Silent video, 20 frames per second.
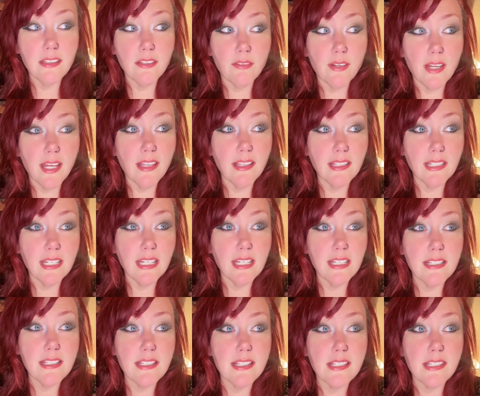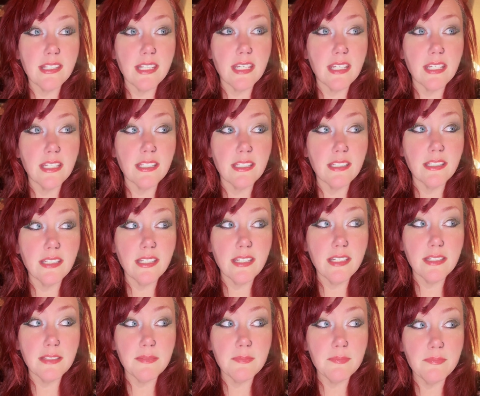And the reality is that
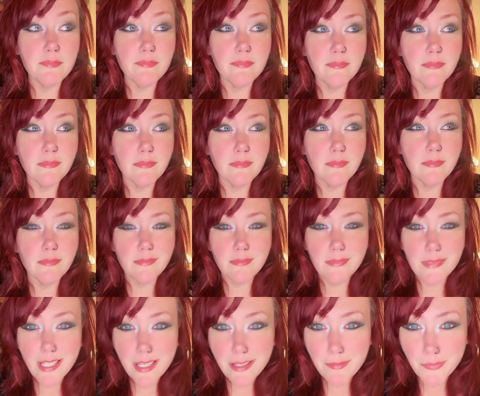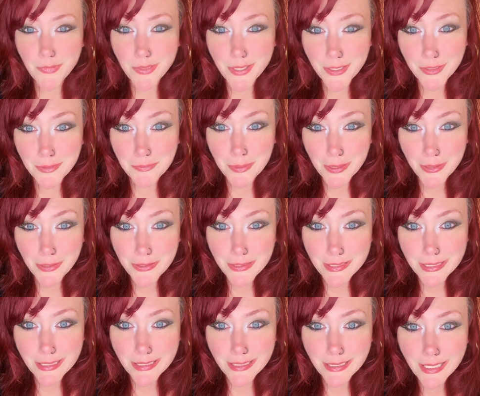I'm a real
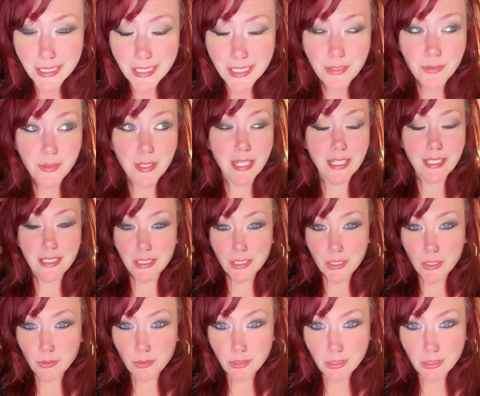person, right?